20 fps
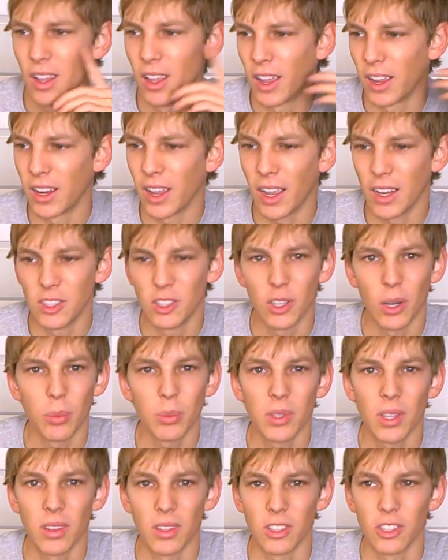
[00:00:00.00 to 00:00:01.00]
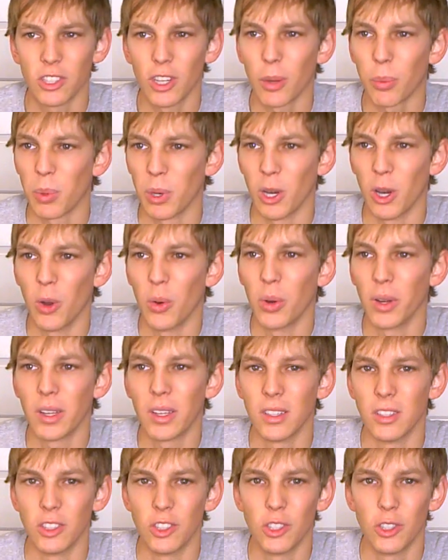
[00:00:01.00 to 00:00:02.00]
A guy jumps on the ship, and no one
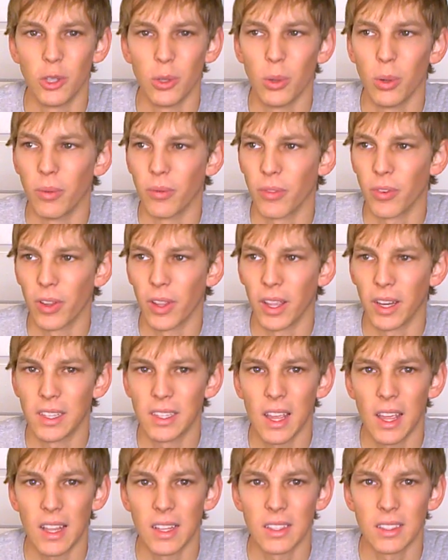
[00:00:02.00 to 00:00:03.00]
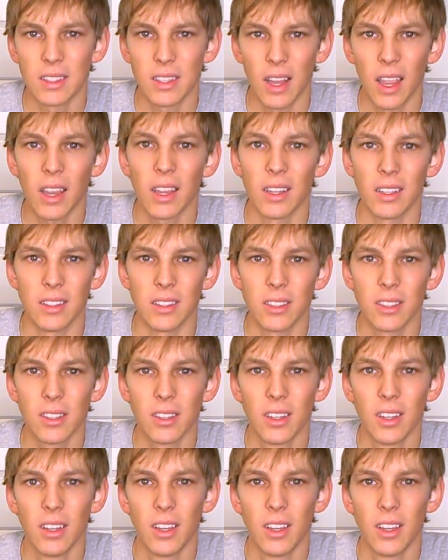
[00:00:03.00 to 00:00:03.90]
can shoot him for, like, 10 seconds.